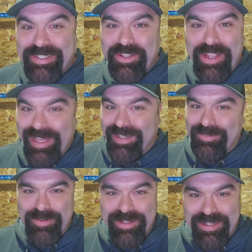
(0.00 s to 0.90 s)
Wait till the
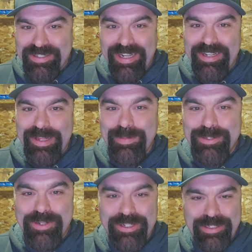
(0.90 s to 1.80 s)
end for the exciting
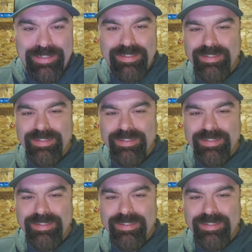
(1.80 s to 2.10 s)
demonstration.